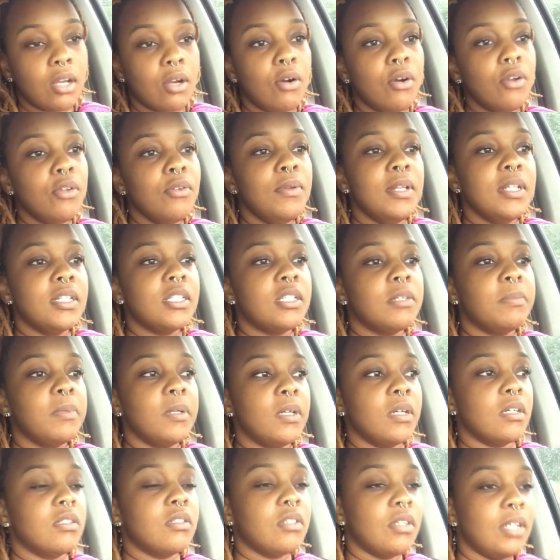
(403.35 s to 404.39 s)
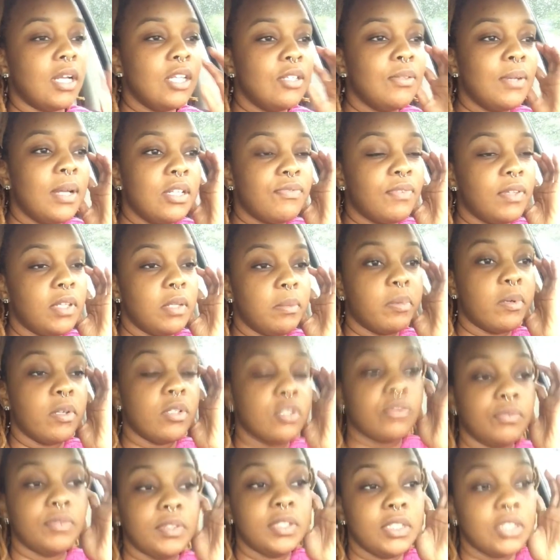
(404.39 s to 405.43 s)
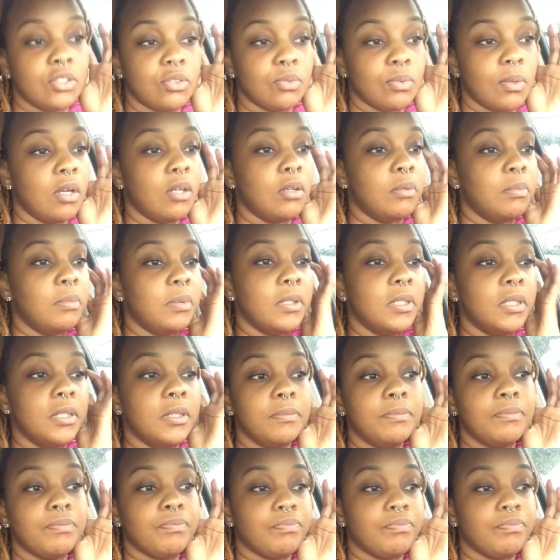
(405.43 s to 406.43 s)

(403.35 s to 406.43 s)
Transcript: All you need is the book. So that's why it's really important to read as well. But